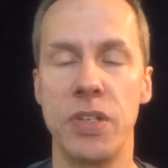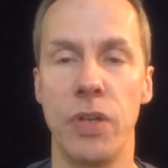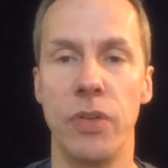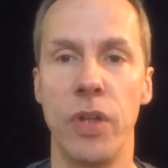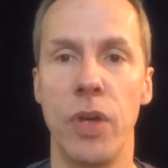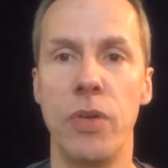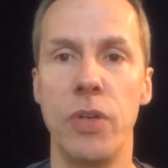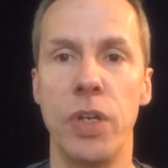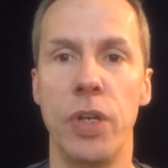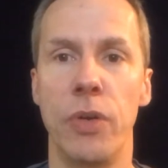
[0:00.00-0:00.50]
So
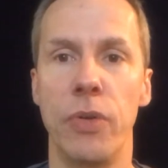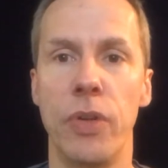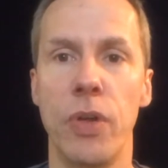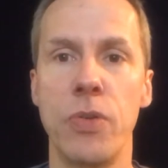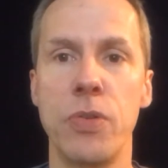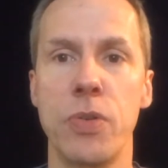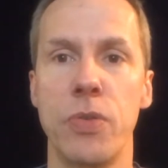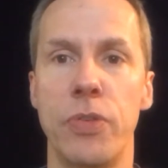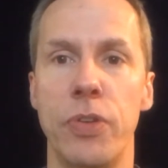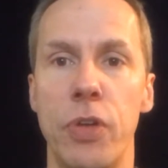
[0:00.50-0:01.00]

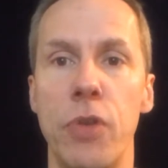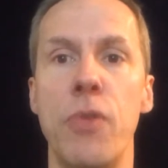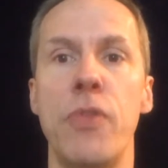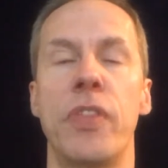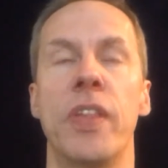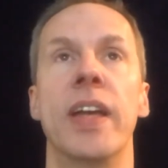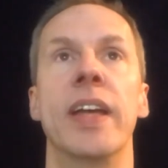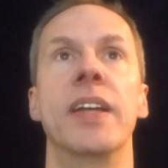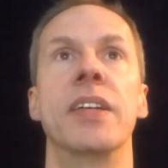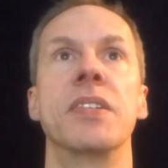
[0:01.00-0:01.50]
those are two
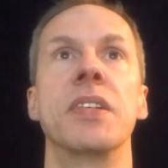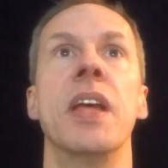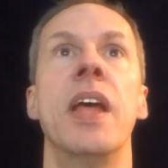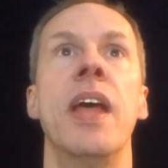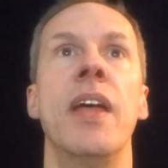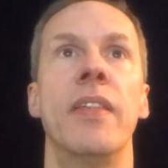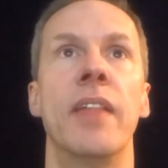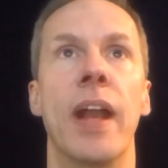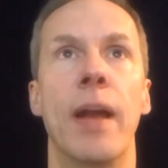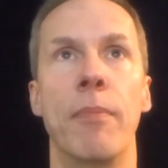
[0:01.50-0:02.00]
things
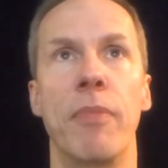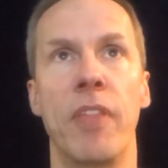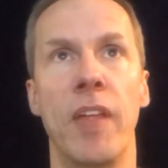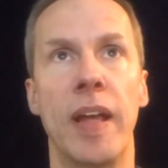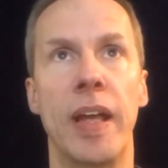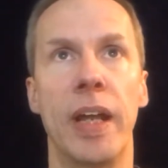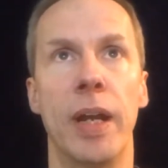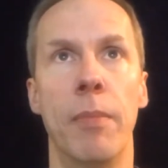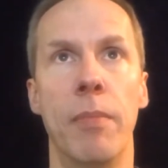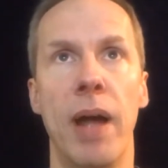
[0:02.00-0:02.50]
that I'm
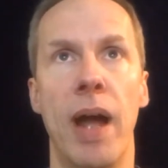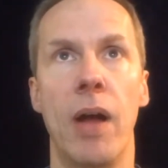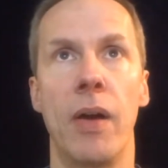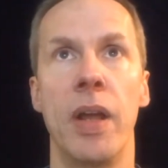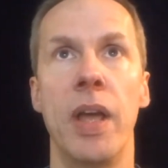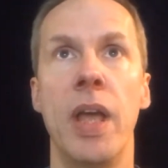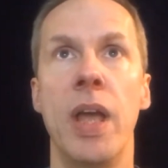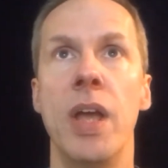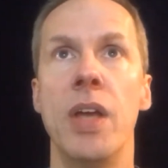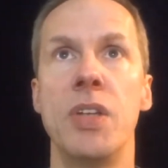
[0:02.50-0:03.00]
thinking
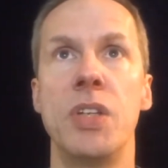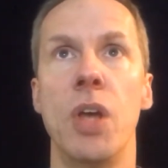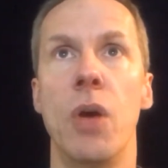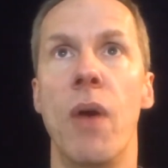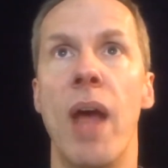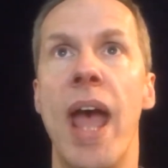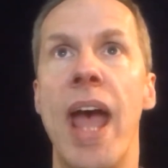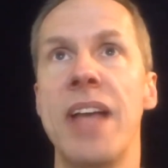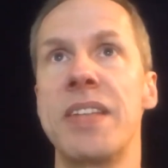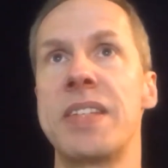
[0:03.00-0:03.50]
about.
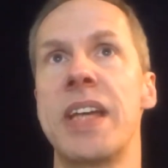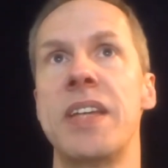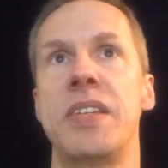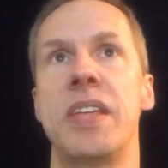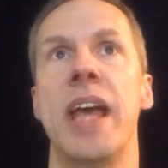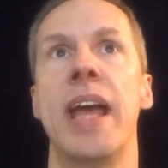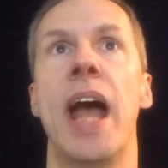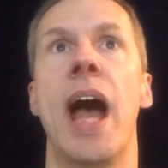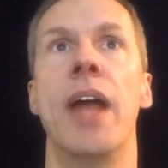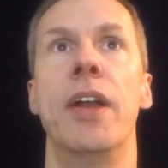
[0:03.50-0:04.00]
So as I
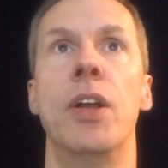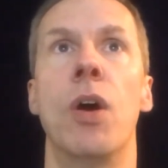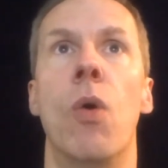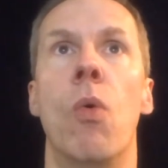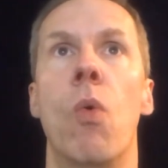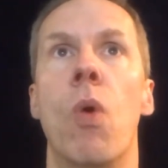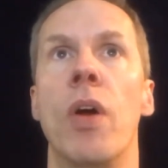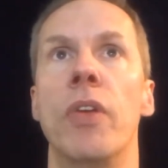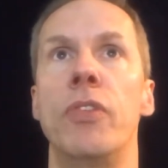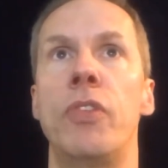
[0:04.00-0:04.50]
say, I
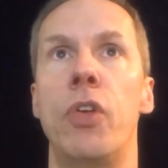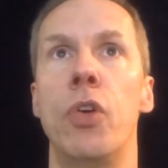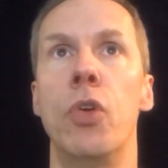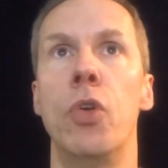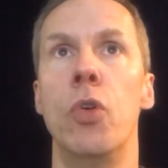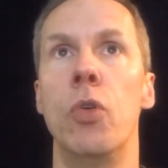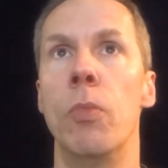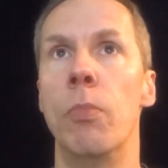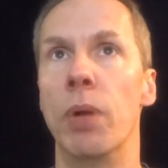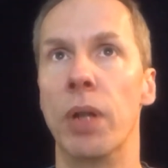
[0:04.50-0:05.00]
don't want
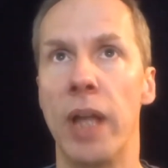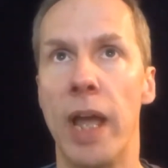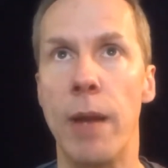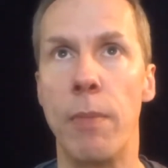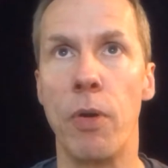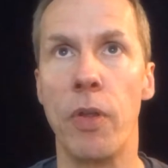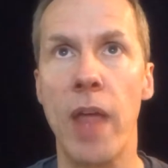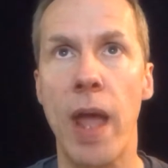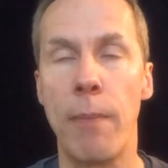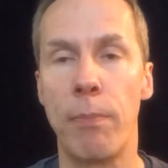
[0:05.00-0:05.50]
to
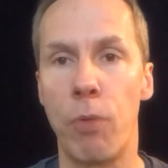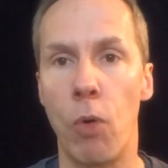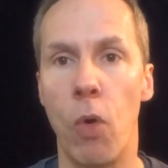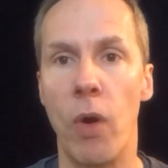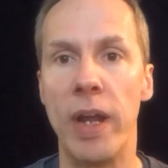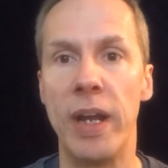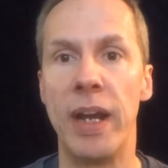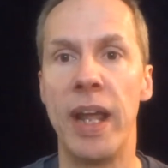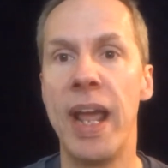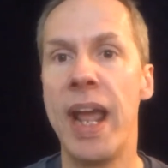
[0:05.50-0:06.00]
belabor that
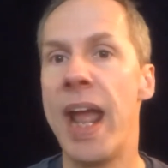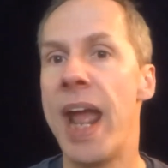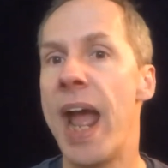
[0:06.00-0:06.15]
point.